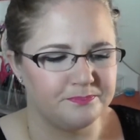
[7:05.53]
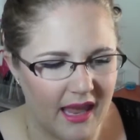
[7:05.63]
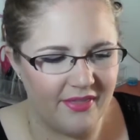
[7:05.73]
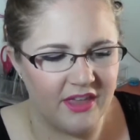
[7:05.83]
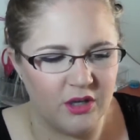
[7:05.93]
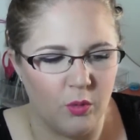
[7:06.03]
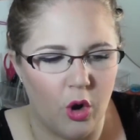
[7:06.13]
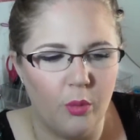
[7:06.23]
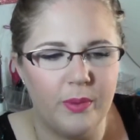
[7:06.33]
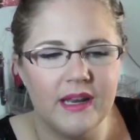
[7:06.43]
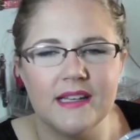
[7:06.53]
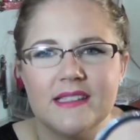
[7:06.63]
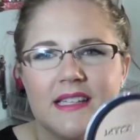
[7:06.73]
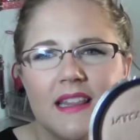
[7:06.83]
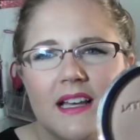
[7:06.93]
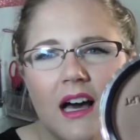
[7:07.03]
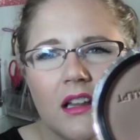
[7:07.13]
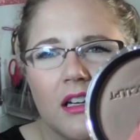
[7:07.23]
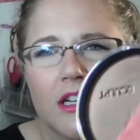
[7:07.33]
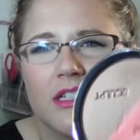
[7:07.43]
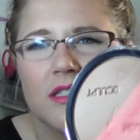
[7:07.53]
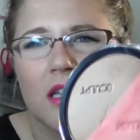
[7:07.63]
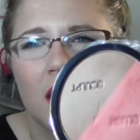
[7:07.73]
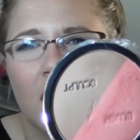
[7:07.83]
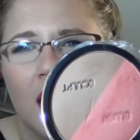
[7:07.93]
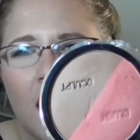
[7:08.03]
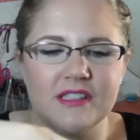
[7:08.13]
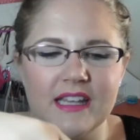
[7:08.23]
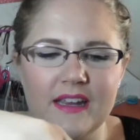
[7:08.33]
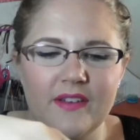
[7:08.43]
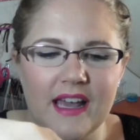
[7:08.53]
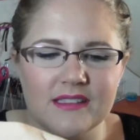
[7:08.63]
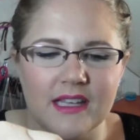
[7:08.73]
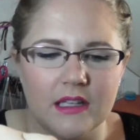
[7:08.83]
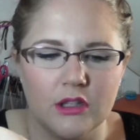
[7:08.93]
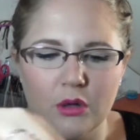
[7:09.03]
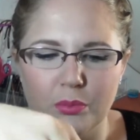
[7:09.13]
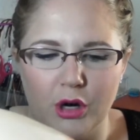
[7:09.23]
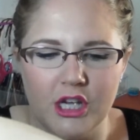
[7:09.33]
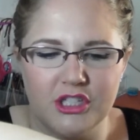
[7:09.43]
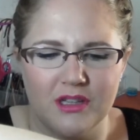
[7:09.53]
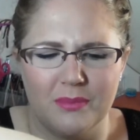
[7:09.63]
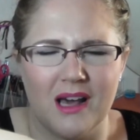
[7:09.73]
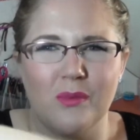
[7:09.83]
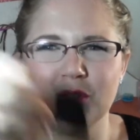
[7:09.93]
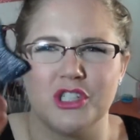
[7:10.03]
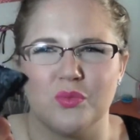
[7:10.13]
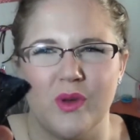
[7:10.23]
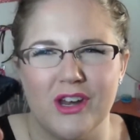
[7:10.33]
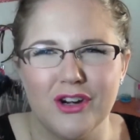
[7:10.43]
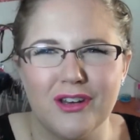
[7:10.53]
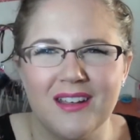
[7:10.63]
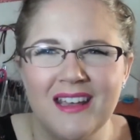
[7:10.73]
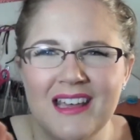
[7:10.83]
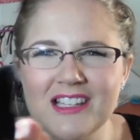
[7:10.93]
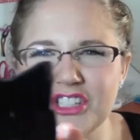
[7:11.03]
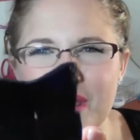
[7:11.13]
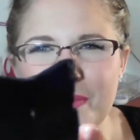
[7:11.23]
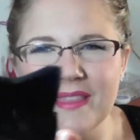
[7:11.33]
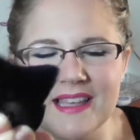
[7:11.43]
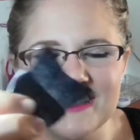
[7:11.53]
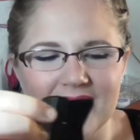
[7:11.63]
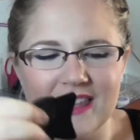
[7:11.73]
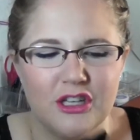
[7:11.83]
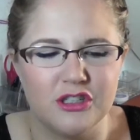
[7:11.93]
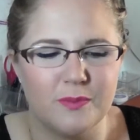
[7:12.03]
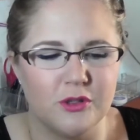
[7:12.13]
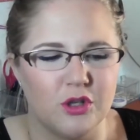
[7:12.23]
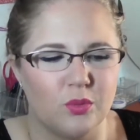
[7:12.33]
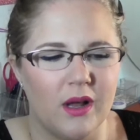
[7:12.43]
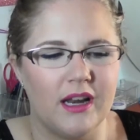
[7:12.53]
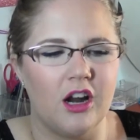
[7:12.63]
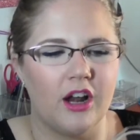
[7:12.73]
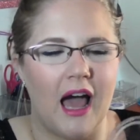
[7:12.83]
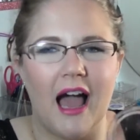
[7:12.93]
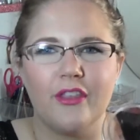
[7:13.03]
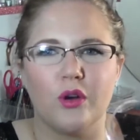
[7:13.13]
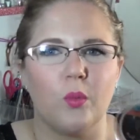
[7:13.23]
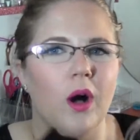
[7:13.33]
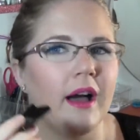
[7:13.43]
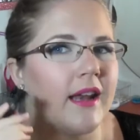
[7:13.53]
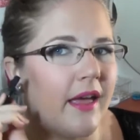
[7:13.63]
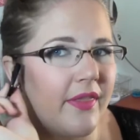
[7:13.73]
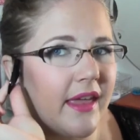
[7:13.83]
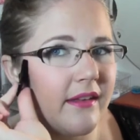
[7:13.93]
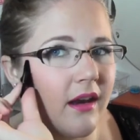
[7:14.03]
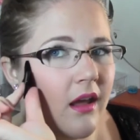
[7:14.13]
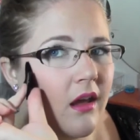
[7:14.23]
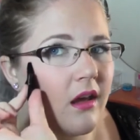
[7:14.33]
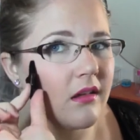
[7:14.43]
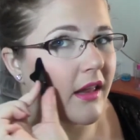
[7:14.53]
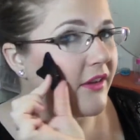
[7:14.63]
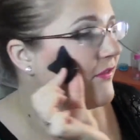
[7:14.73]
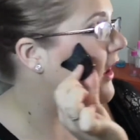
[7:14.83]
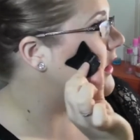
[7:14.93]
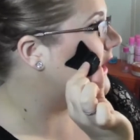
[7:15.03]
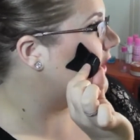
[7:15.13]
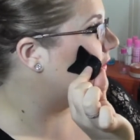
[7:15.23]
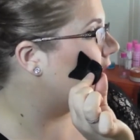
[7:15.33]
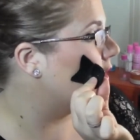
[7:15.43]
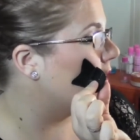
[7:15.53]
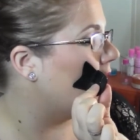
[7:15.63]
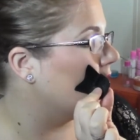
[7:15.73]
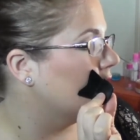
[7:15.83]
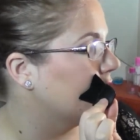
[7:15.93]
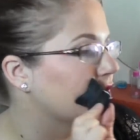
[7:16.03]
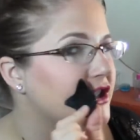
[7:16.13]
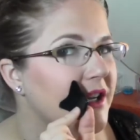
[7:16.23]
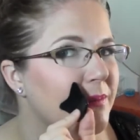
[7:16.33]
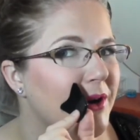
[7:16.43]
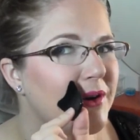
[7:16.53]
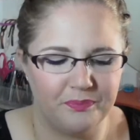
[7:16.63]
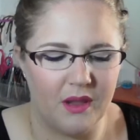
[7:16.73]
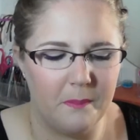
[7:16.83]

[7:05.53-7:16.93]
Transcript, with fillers: And then you open it and see the colors. It even has like a little brush in the bottom, which is weird. Shaped like this, I think you're supposed to run it on either one and then like let it follow the hollow of your cheekbone.